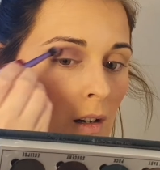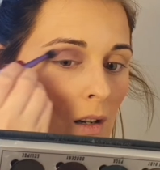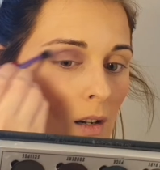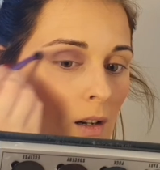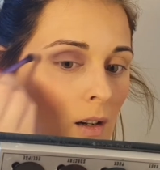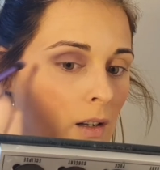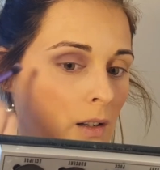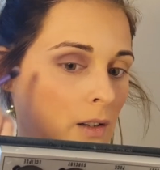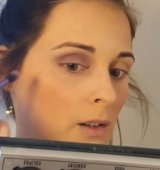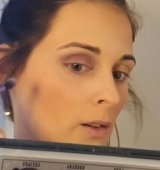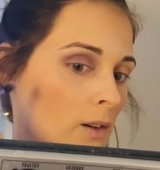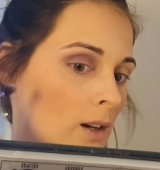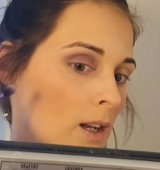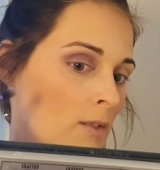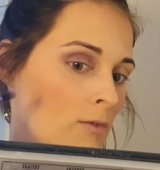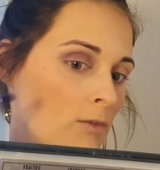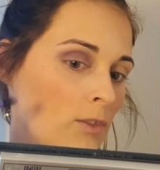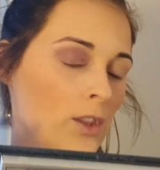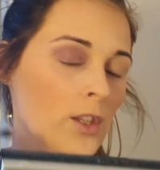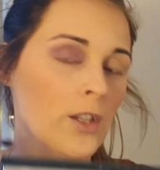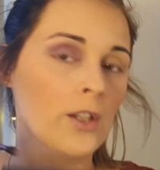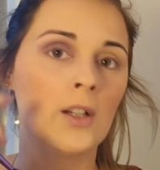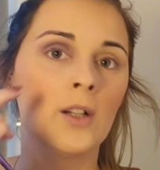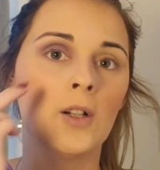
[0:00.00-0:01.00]
And I'll leave
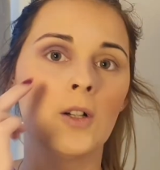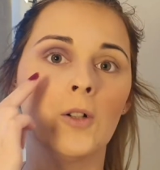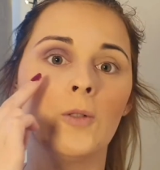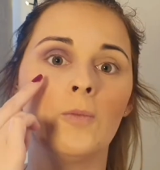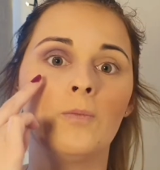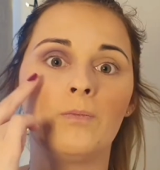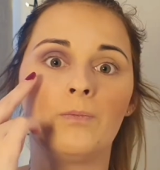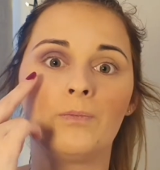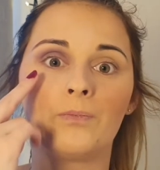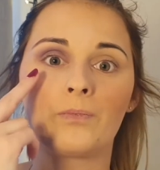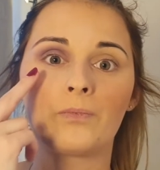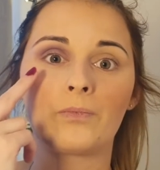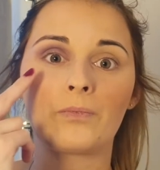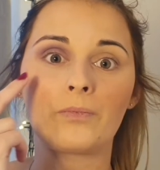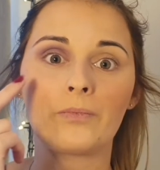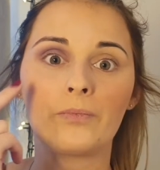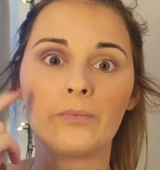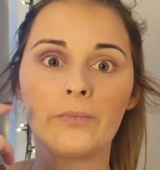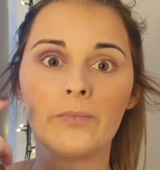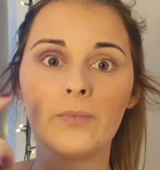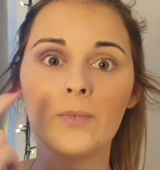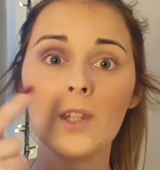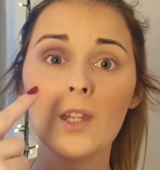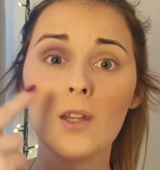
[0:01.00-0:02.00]
the
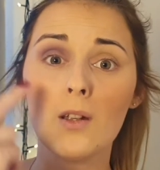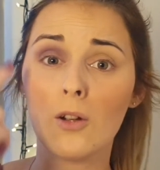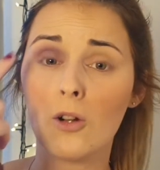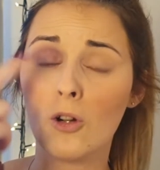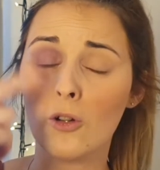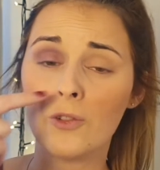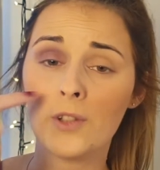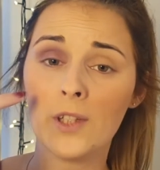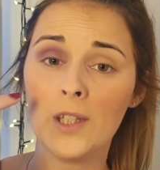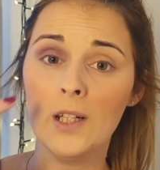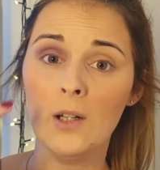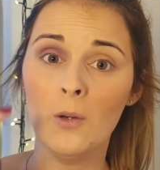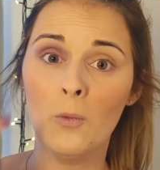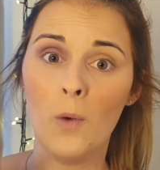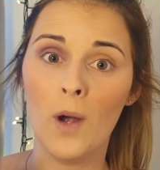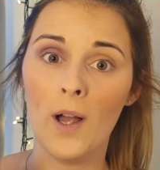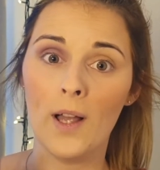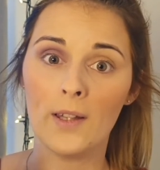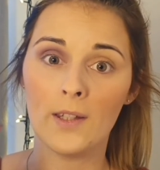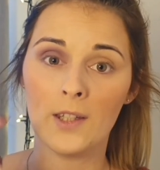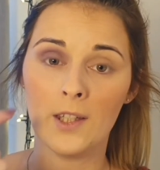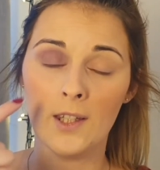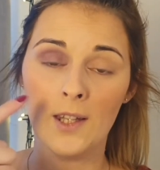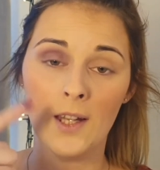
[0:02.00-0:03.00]
concealer
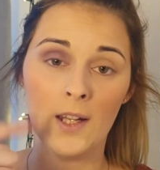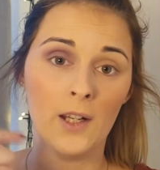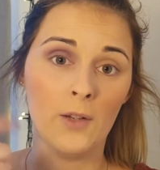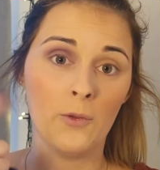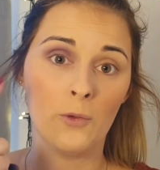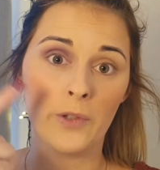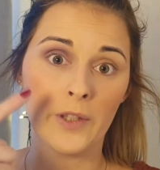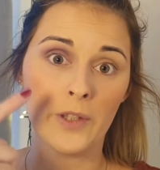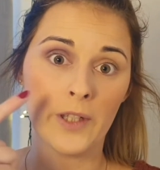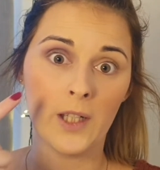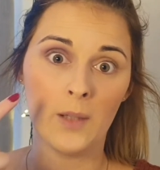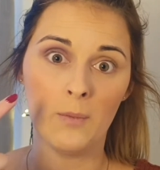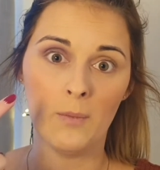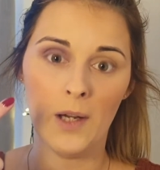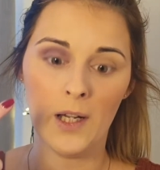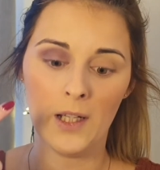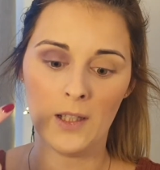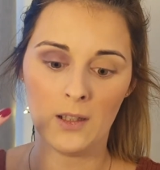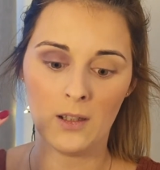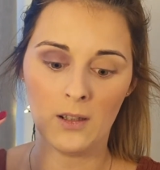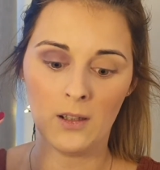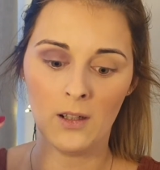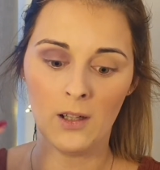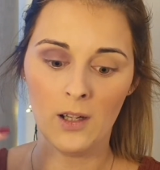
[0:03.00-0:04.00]
wet so then it will stick
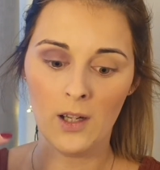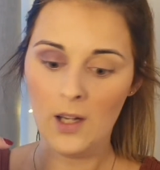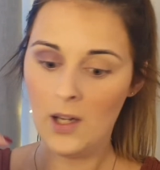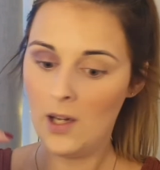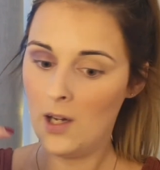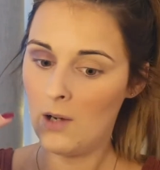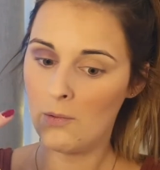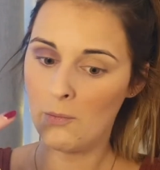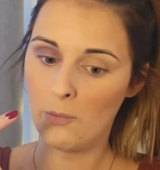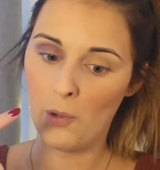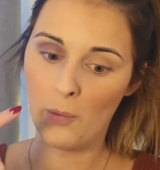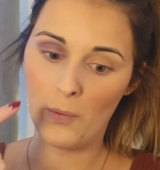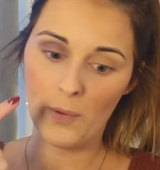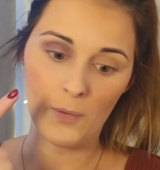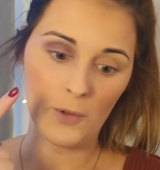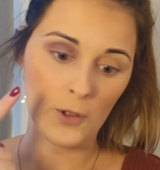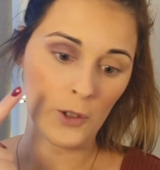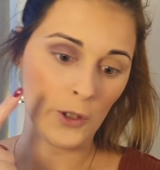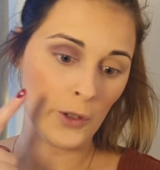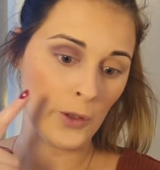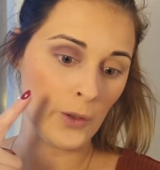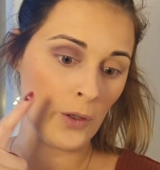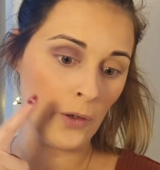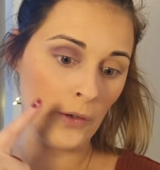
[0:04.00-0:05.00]
better. And probably
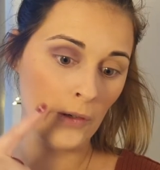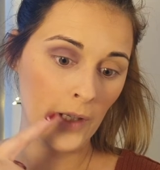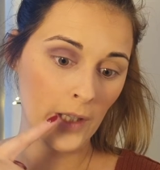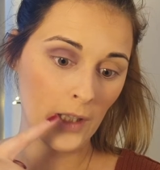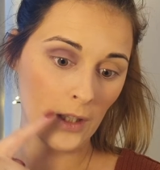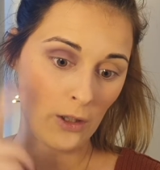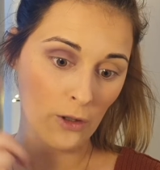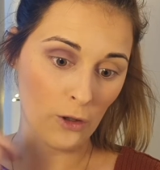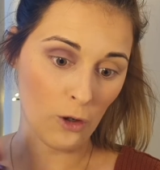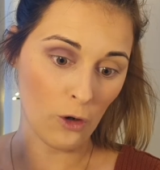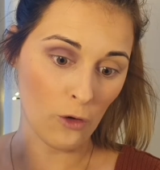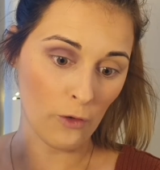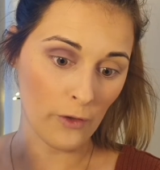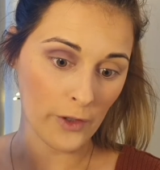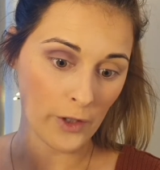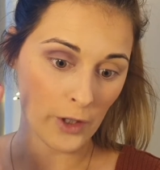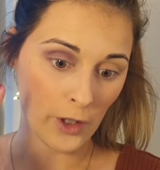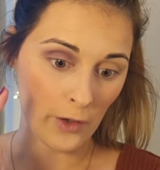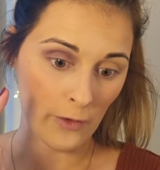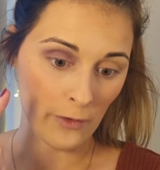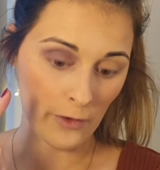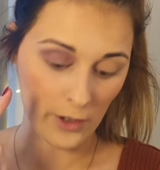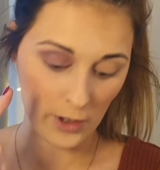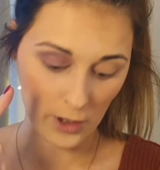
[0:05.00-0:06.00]
do like an orange
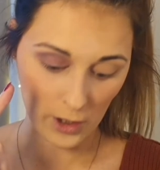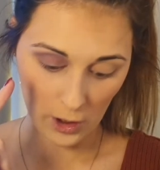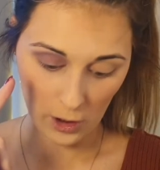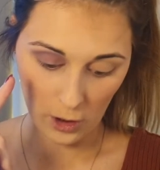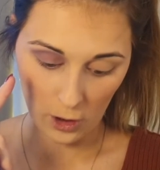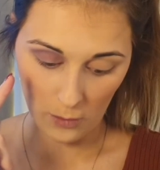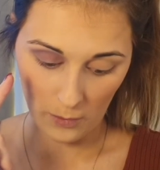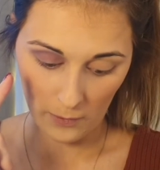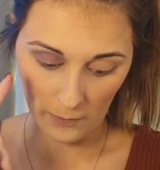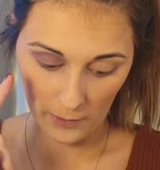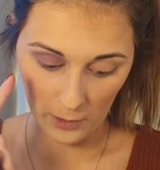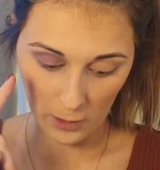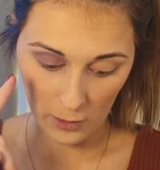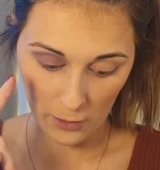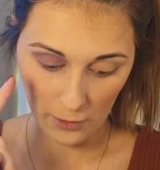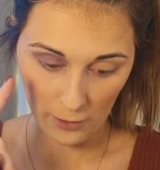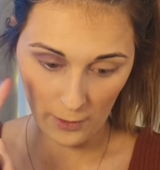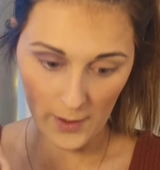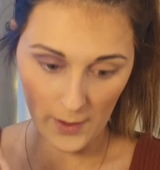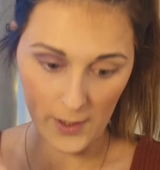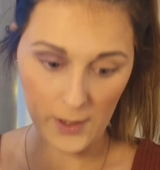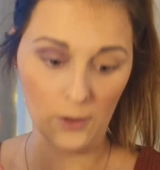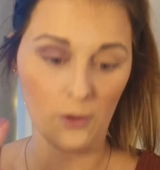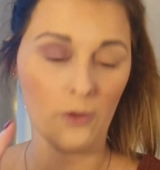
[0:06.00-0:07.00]
over the top of the cut
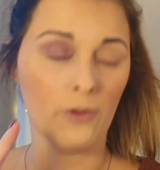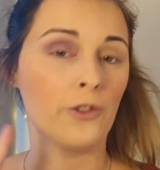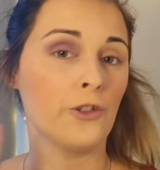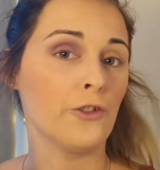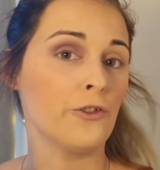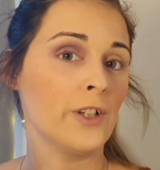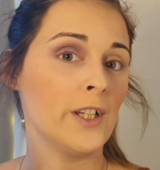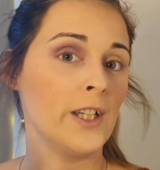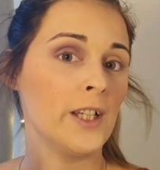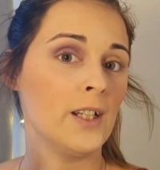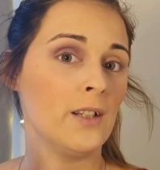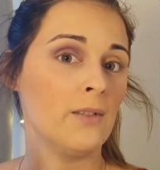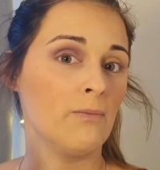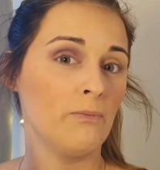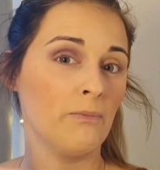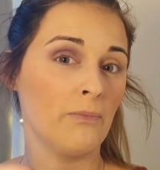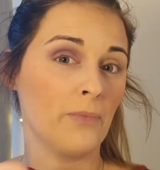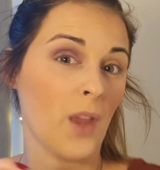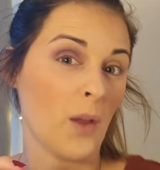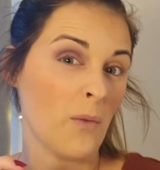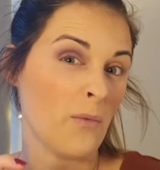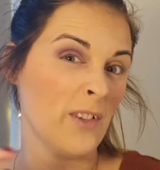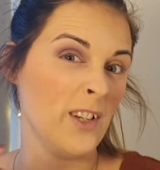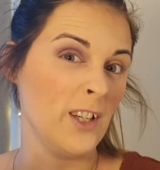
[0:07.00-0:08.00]
crease or a green.
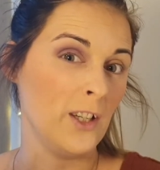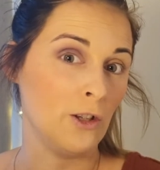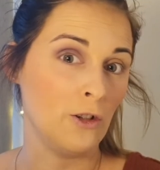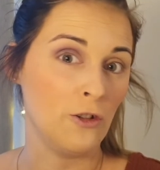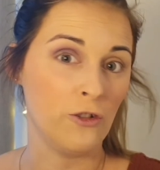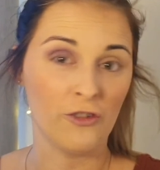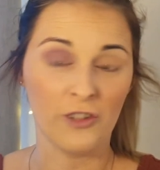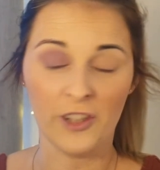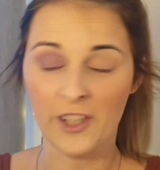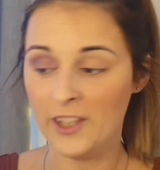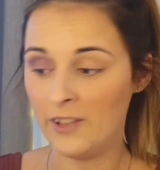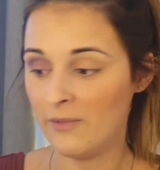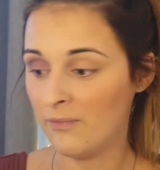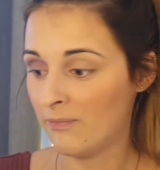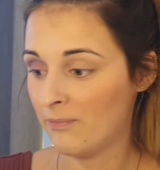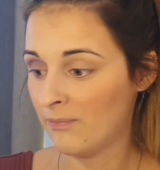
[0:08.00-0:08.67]
I'm thinking green.